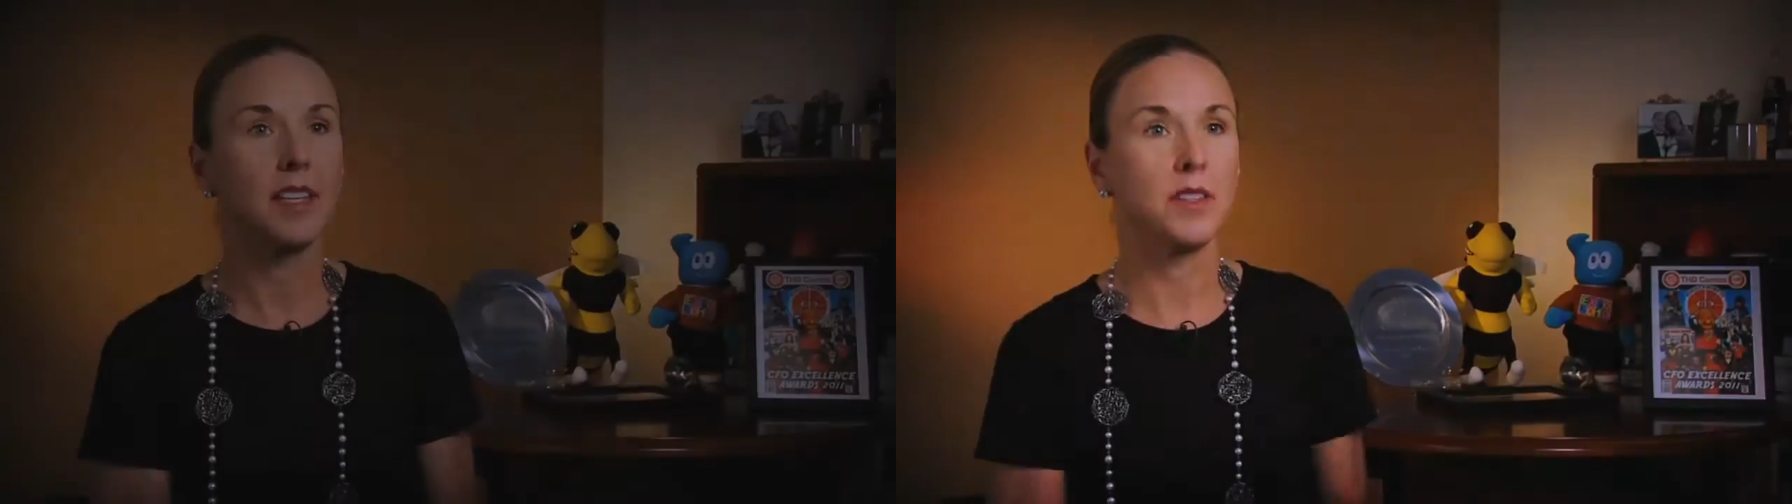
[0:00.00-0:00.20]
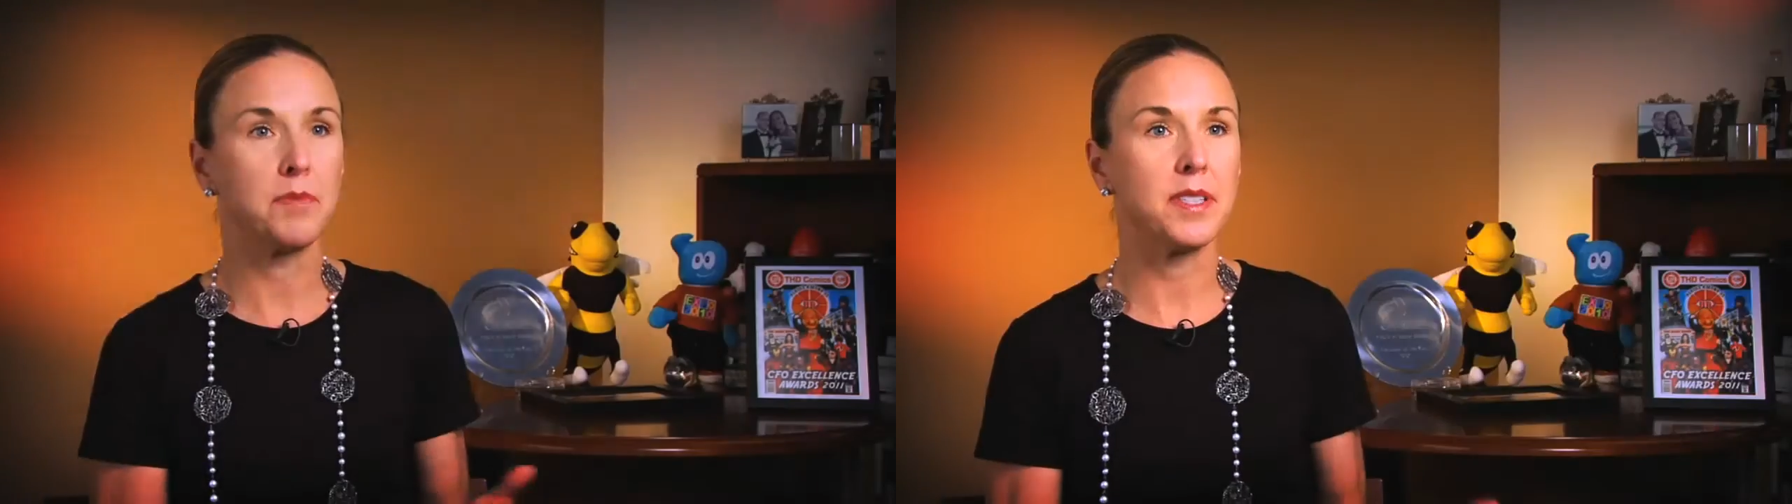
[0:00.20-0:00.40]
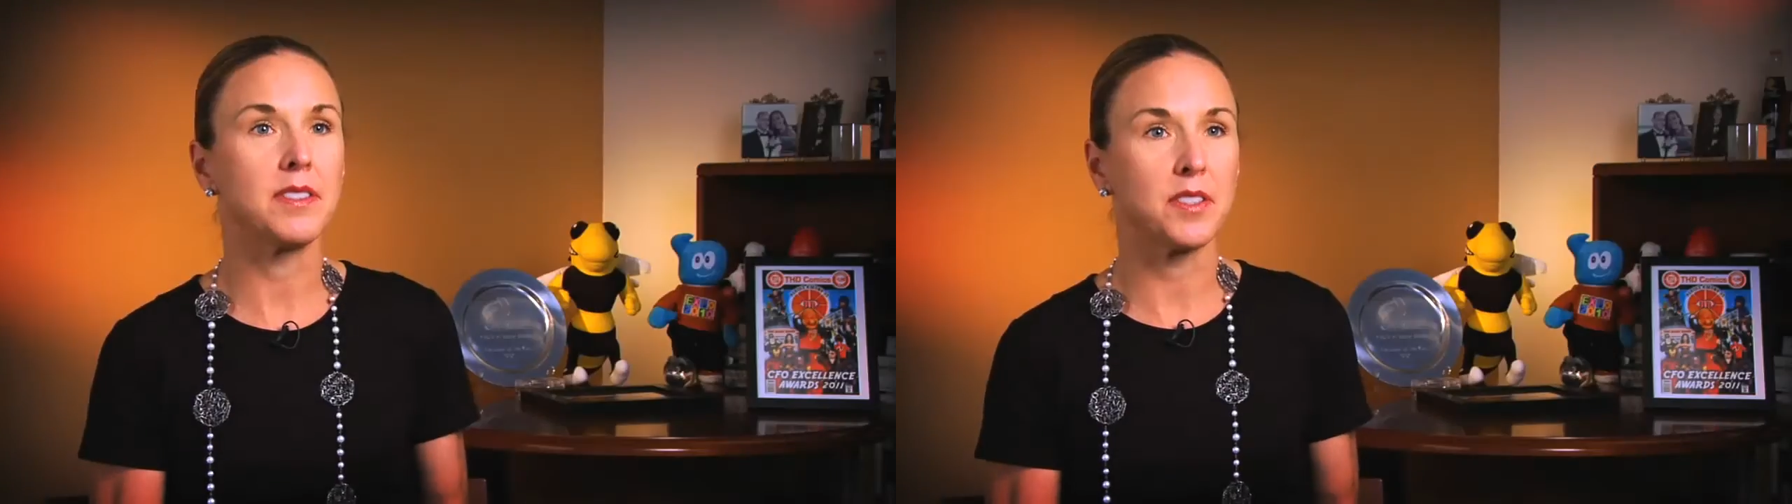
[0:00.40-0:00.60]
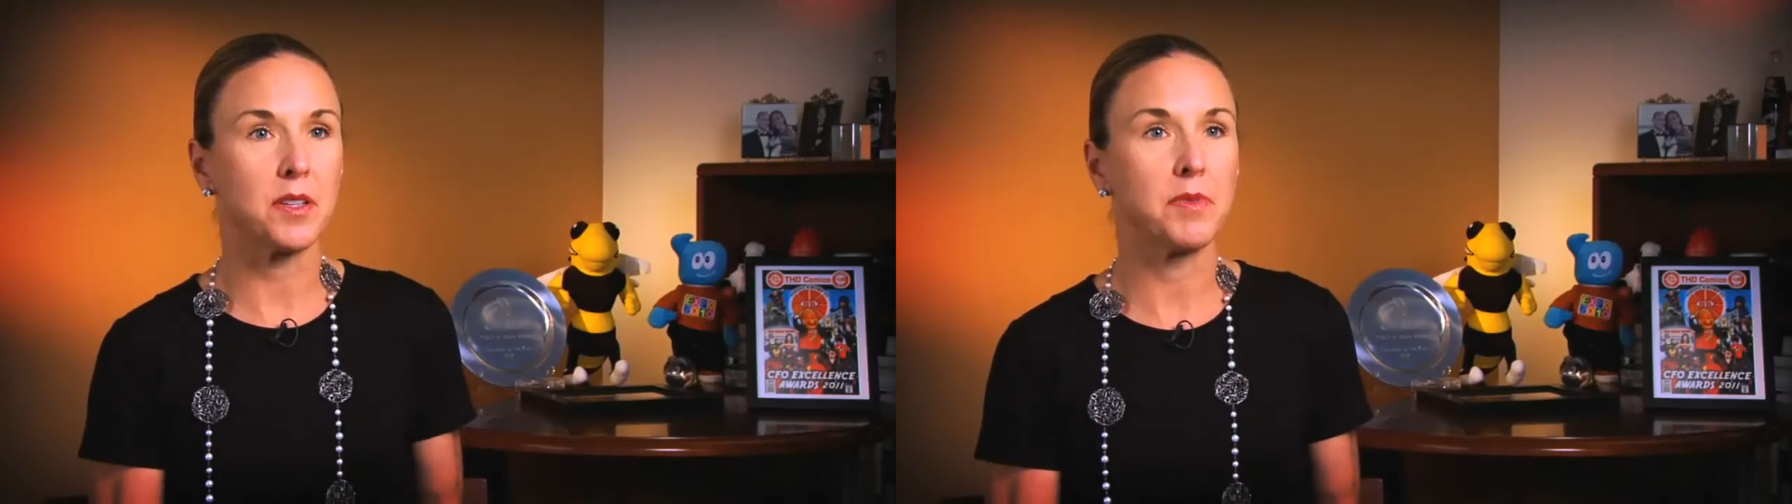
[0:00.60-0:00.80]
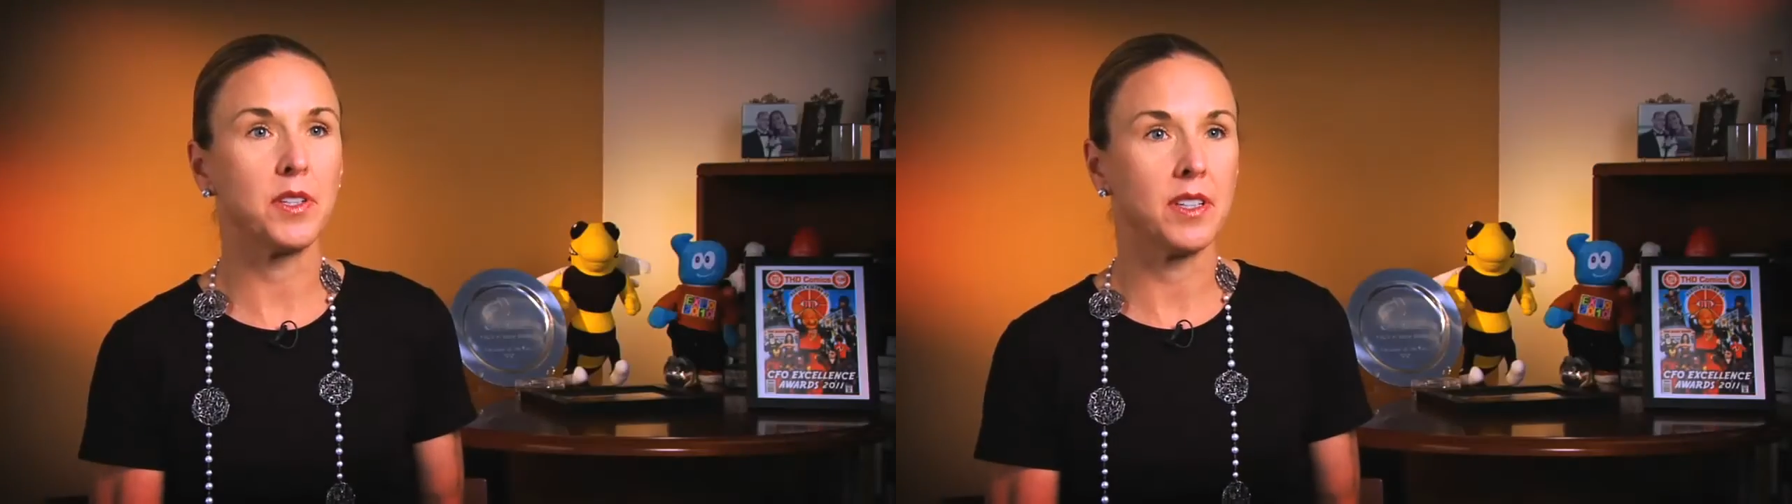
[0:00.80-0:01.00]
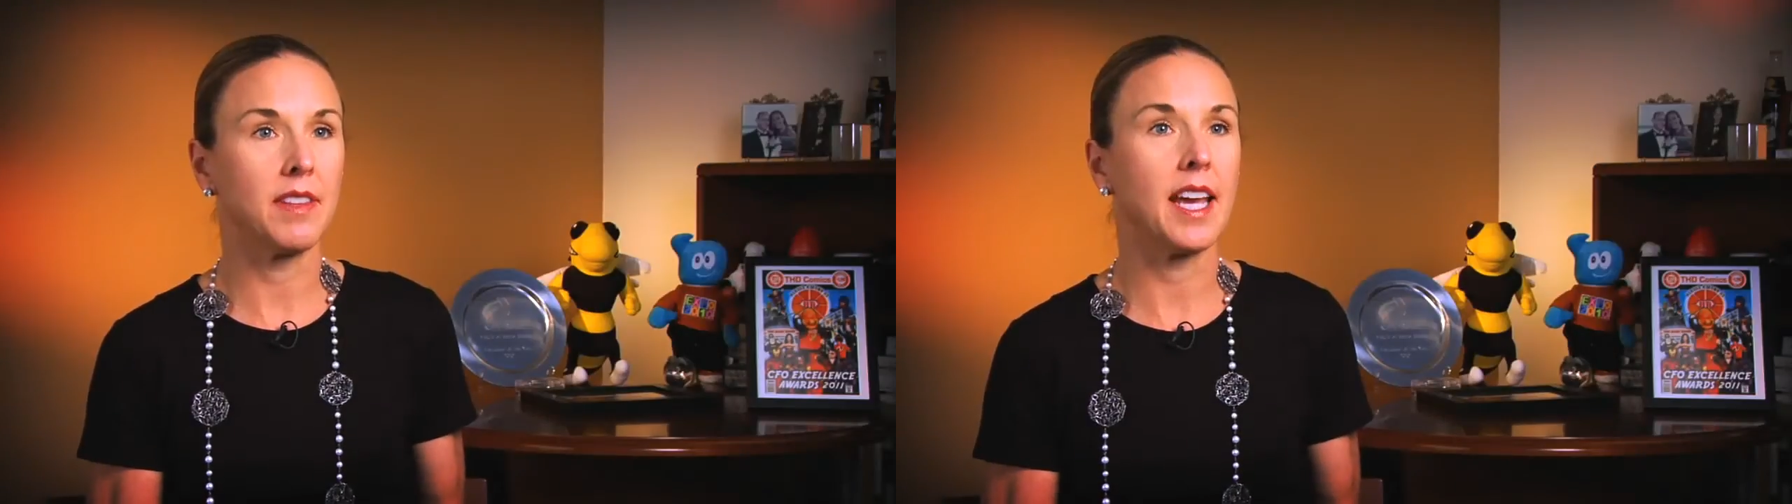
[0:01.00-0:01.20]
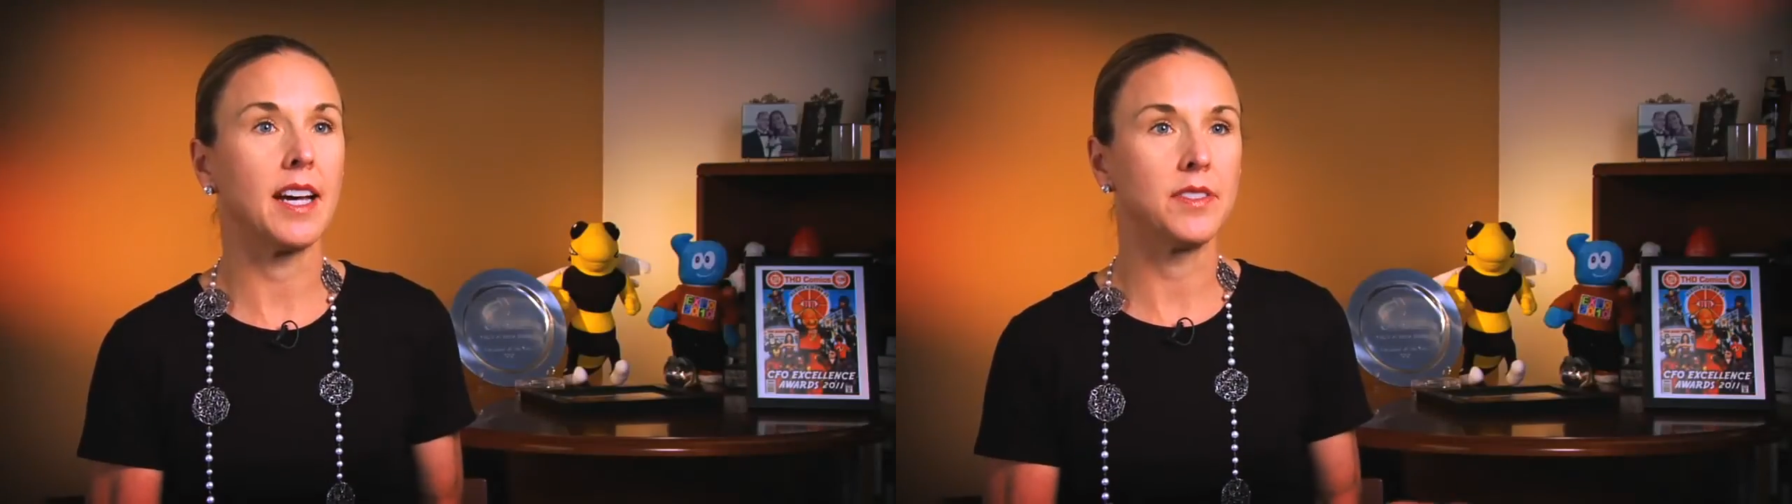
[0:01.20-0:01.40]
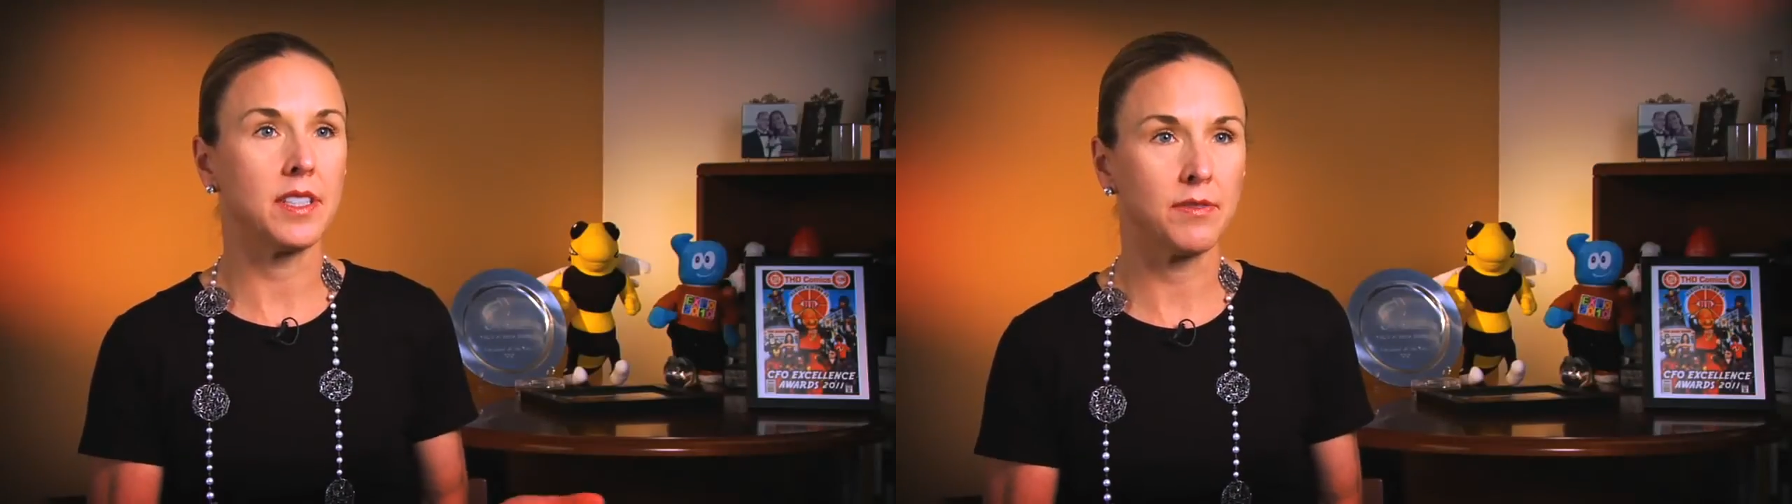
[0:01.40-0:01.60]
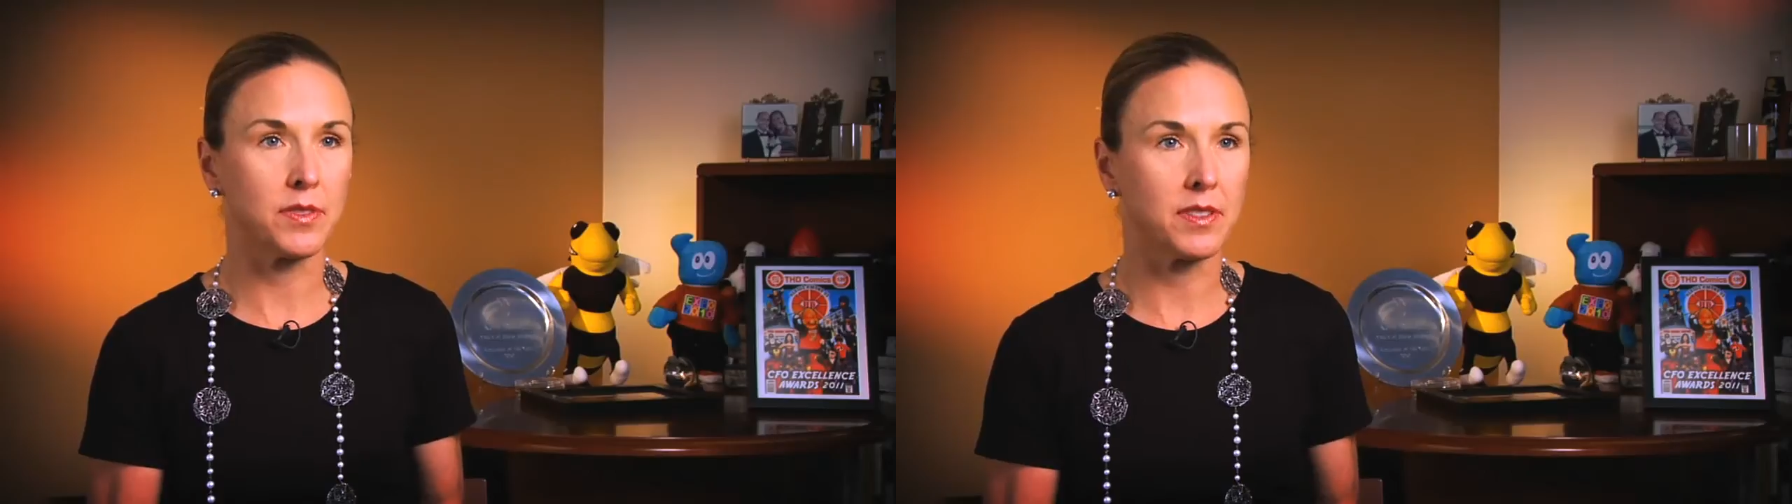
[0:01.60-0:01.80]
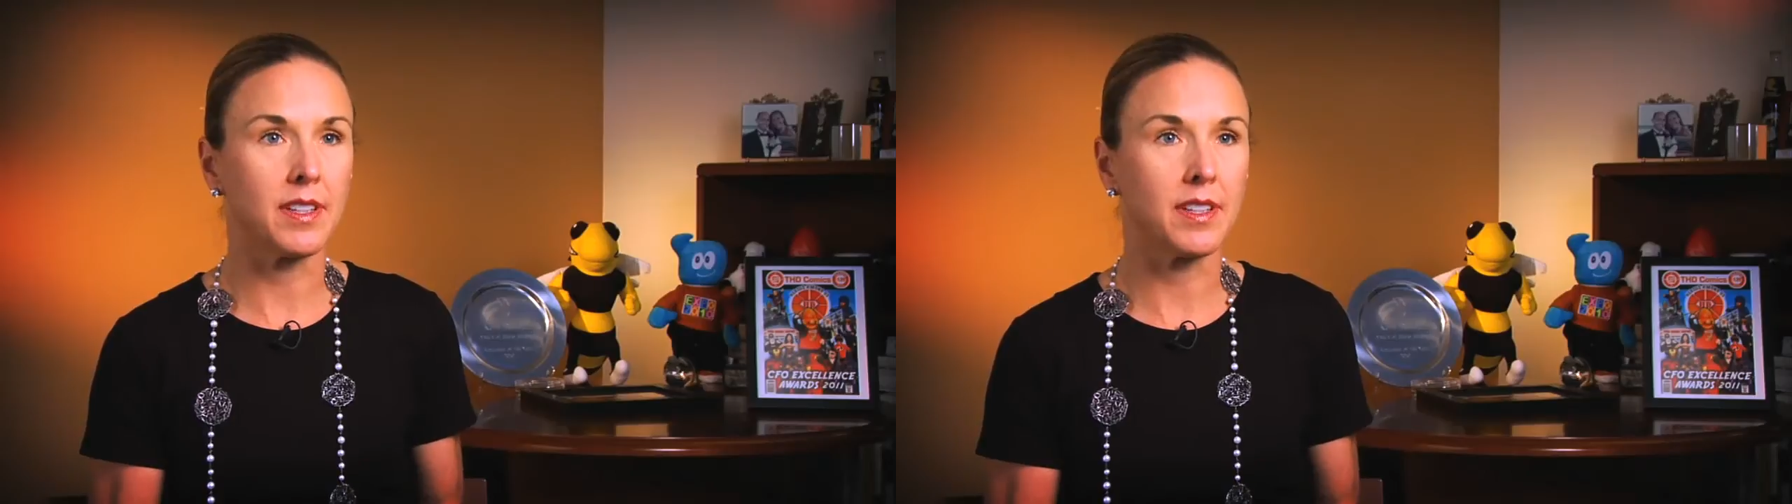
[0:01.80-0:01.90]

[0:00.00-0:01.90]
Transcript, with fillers: in the business community and they have done